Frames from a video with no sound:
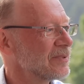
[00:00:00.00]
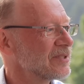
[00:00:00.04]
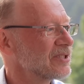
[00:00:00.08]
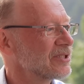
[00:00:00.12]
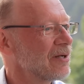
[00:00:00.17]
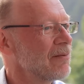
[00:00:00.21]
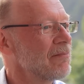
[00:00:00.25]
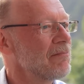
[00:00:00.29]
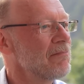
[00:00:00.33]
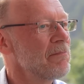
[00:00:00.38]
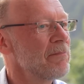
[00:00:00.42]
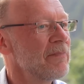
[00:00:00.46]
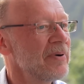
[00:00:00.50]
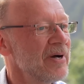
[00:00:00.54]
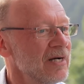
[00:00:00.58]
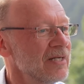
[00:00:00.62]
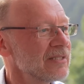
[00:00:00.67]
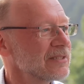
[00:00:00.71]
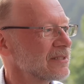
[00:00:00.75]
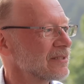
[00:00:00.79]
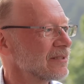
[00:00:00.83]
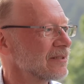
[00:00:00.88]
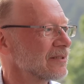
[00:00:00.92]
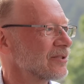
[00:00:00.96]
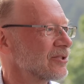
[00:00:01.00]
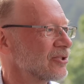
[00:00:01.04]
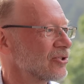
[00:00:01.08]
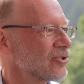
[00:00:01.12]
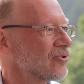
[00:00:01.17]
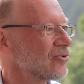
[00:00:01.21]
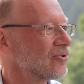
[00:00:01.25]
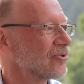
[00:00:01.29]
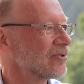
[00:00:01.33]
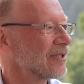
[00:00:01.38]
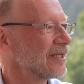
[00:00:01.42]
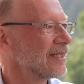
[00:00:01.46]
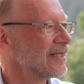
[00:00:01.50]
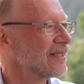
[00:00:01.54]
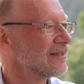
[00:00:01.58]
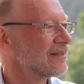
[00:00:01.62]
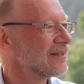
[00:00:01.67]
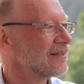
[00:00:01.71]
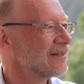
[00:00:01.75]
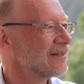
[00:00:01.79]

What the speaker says: some personal story.